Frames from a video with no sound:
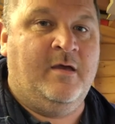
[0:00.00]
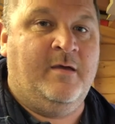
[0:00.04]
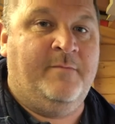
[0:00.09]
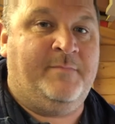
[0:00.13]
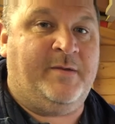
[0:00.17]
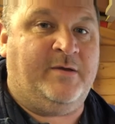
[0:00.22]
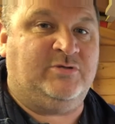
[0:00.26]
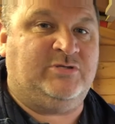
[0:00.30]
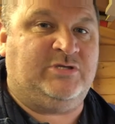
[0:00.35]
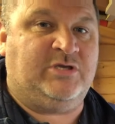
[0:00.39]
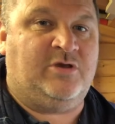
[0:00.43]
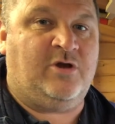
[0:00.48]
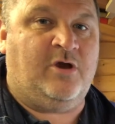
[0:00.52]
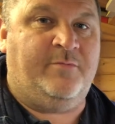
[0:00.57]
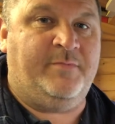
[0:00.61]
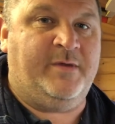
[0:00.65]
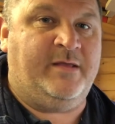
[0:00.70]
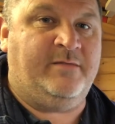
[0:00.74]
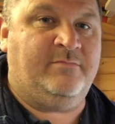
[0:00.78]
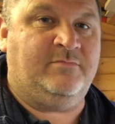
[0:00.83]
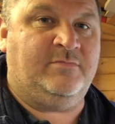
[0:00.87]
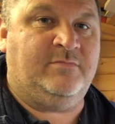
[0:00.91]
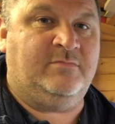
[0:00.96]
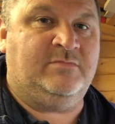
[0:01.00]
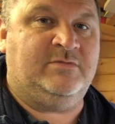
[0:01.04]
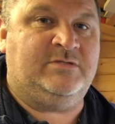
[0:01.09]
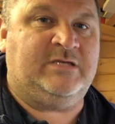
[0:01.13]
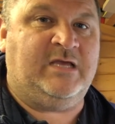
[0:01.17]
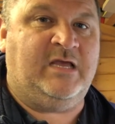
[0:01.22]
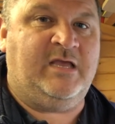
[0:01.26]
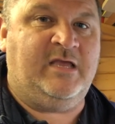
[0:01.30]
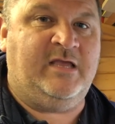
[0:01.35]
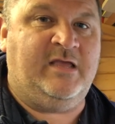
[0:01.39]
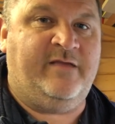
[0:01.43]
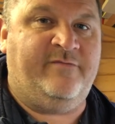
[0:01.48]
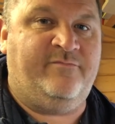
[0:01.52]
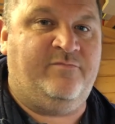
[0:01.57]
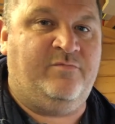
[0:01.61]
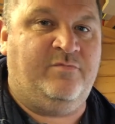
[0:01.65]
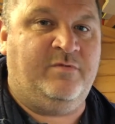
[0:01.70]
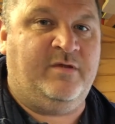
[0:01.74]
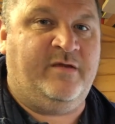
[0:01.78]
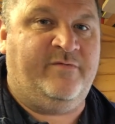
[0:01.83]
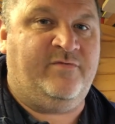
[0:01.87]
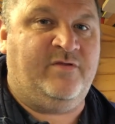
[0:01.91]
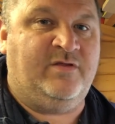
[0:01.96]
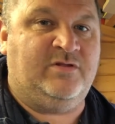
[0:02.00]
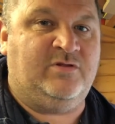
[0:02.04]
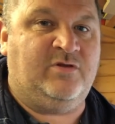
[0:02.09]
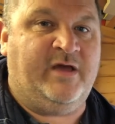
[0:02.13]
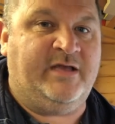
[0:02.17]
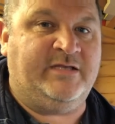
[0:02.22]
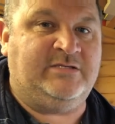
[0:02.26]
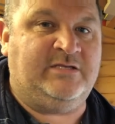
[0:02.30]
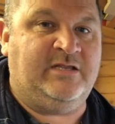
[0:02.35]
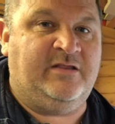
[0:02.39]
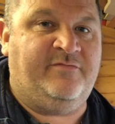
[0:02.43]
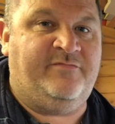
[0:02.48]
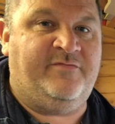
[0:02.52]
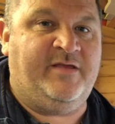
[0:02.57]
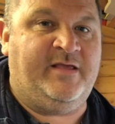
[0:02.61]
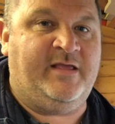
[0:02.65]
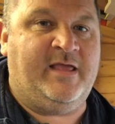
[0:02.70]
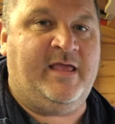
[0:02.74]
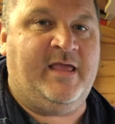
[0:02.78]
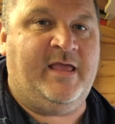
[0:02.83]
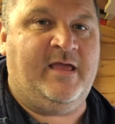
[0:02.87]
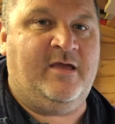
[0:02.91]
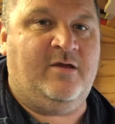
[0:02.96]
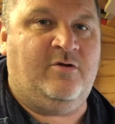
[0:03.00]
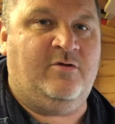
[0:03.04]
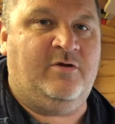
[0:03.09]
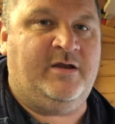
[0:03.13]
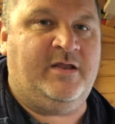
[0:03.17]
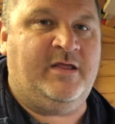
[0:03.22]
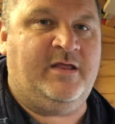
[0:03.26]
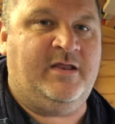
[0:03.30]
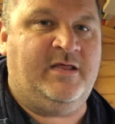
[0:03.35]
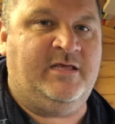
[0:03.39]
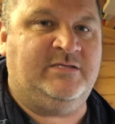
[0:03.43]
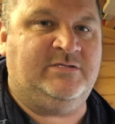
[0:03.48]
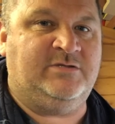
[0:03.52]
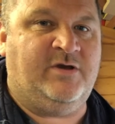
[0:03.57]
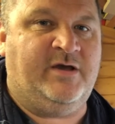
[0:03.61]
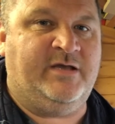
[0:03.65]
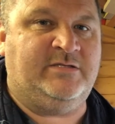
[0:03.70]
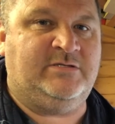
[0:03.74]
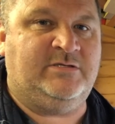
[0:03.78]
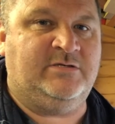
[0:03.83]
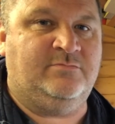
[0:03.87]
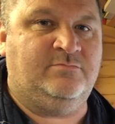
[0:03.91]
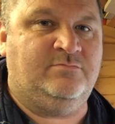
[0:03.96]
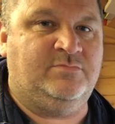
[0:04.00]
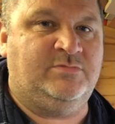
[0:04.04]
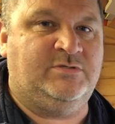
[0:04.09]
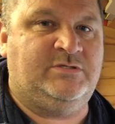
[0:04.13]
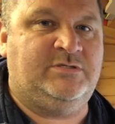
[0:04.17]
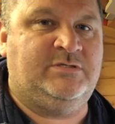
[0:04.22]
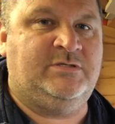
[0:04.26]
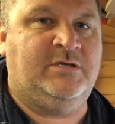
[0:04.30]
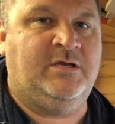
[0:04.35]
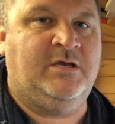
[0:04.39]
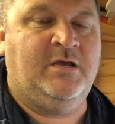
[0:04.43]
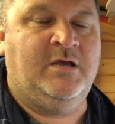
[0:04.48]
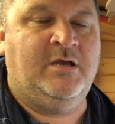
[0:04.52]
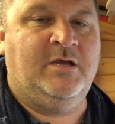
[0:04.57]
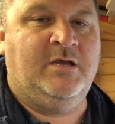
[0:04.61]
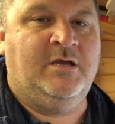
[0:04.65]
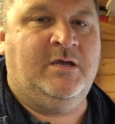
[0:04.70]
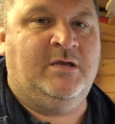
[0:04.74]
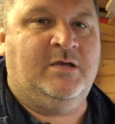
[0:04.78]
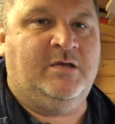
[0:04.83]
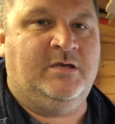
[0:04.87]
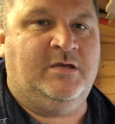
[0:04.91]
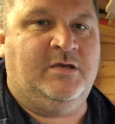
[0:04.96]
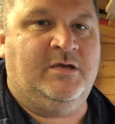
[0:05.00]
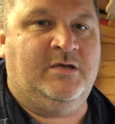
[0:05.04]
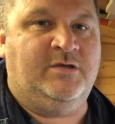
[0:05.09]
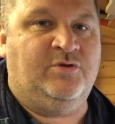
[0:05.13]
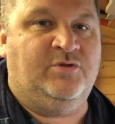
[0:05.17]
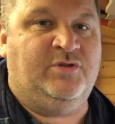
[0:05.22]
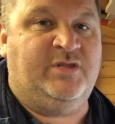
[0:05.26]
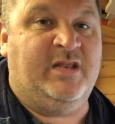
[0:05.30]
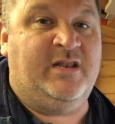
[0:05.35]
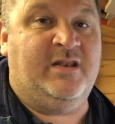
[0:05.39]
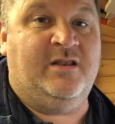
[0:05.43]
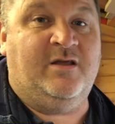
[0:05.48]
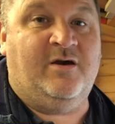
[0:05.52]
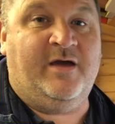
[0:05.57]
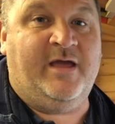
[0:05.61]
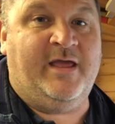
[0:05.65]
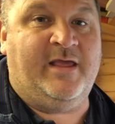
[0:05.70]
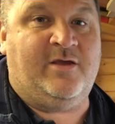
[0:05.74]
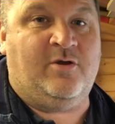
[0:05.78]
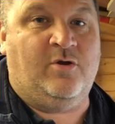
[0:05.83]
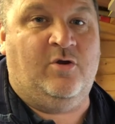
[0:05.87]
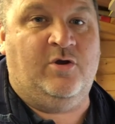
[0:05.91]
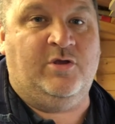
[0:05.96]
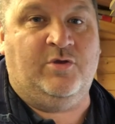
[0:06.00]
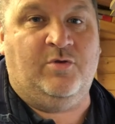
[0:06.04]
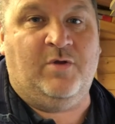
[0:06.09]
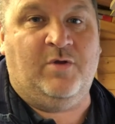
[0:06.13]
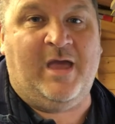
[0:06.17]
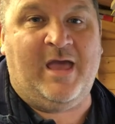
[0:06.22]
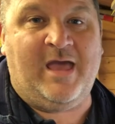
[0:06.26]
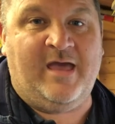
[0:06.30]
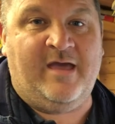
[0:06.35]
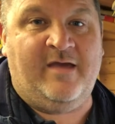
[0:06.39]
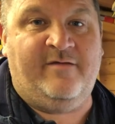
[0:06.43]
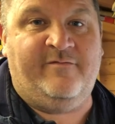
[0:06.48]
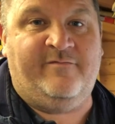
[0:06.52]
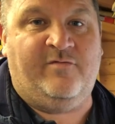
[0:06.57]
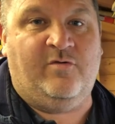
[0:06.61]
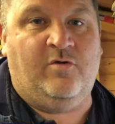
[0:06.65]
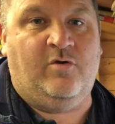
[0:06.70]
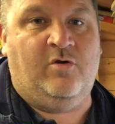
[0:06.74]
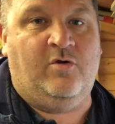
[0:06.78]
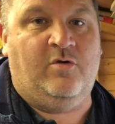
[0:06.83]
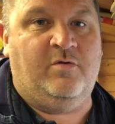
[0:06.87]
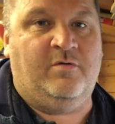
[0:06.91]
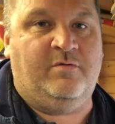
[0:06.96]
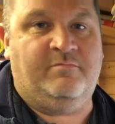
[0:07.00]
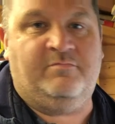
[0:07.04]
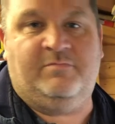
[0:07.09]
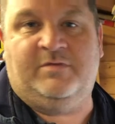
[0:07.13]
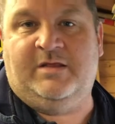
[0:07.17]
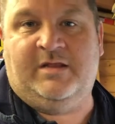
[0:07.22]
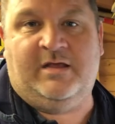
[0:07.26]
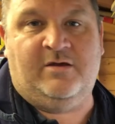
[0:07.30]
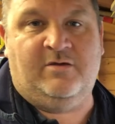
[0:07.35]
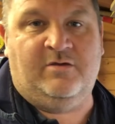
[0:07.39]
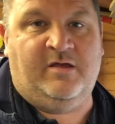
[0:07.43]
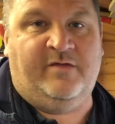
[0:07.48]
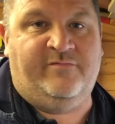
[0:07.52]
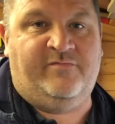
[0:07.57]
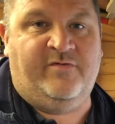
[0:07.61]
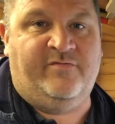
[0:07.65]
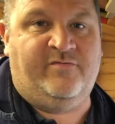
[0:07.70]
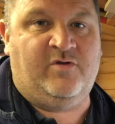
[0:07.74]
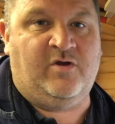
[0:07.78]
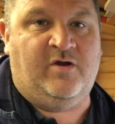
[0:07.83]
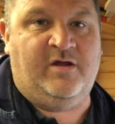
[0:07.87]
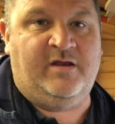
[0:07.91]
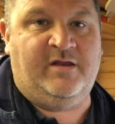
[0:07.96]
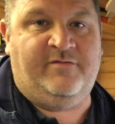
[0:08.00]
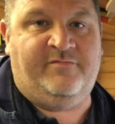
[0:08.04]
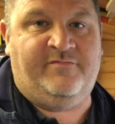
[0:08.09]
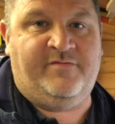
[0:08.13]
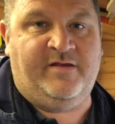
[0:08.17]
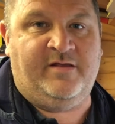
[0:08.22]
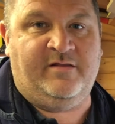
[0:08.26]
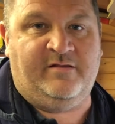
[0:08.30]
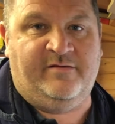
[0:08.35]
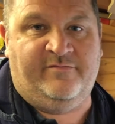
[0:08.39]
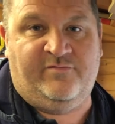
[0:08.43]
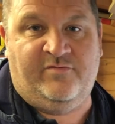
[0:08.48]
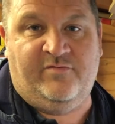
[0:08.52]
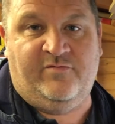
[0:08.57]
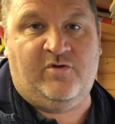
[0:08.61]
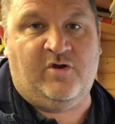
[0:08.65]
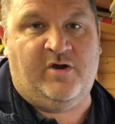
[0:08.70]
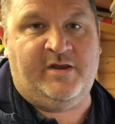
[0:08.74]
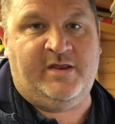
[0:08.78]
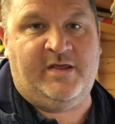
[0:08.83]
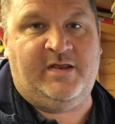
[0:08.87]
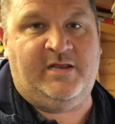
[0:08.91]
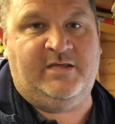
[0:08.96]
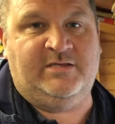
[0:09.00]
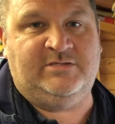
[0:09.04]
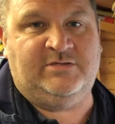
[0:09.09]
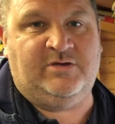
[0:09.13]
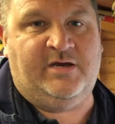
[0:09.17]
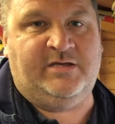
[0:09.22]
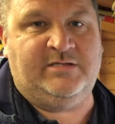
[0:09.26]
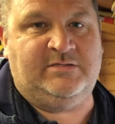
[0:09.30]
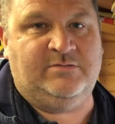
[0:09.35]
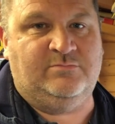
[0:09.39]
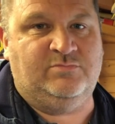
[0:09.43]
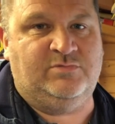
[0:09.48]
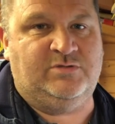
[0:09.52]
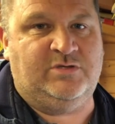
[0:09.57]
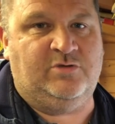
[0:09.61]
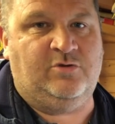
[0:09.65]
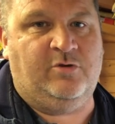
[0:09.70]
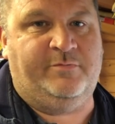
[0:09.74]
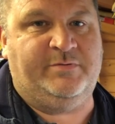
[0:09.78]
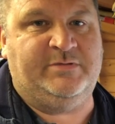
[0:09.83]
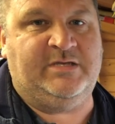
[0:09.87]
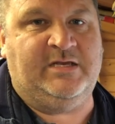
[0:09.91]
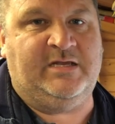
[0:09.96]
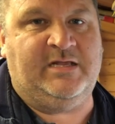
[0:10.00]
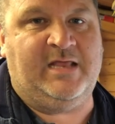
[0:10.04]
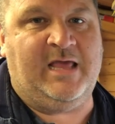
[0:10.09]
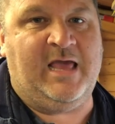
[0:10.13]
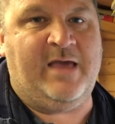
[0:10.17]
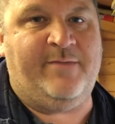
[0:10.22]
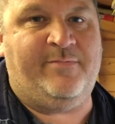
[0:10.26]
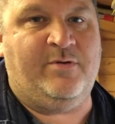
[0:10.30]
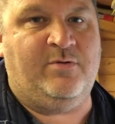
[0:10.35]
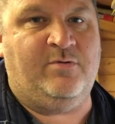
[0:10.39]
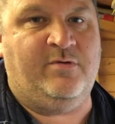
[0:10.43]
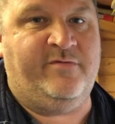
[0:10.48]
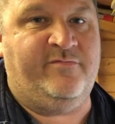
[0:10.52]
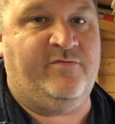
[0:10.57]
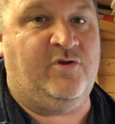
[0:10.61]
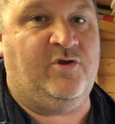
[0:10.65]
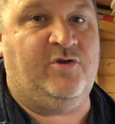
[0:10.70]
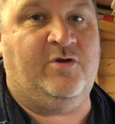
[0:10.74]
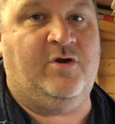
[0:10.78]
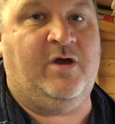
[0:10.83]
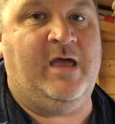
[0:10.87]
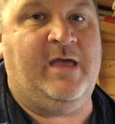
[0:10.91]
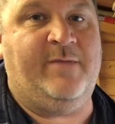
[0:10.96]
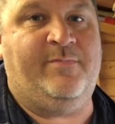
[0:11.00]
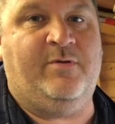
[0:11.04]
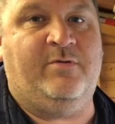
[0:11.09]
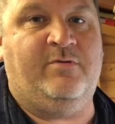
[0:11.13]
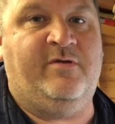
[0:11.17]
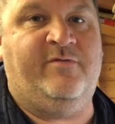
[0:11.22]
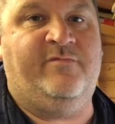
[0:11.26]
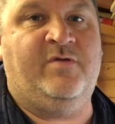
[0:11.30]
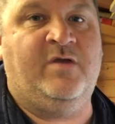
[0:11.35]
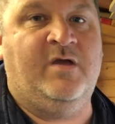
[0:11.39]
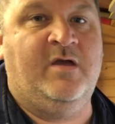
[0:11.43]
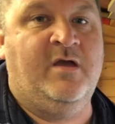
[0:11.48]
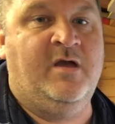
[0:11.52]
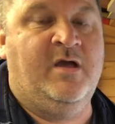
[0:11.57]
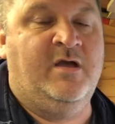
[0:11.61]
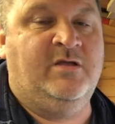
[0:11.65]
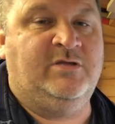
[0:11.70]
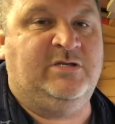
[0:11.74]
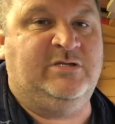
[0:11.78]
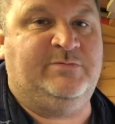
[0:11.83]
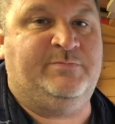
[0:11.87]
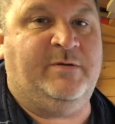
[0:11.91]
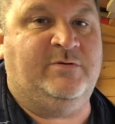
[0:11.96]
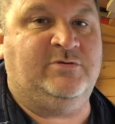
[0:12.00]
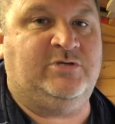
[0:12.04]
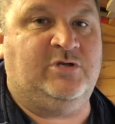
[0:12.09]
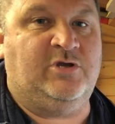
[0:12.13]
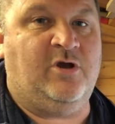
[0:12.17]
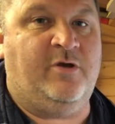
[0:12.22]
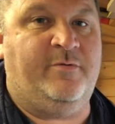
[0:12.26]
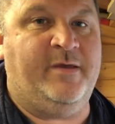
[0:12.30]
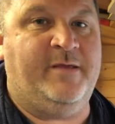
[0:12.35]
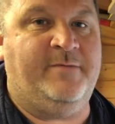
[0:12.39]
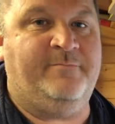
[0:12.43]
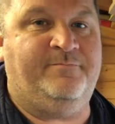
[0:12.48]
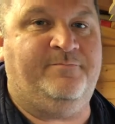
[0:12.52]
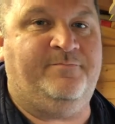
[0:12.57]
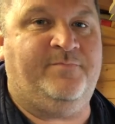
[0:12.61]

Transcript: post a comment say if you liked anything here or any of these items uh, you didn't like or you have or you know if you've got anything if you've got any of these items that you're particularly happy with or you're not happy with just post a comment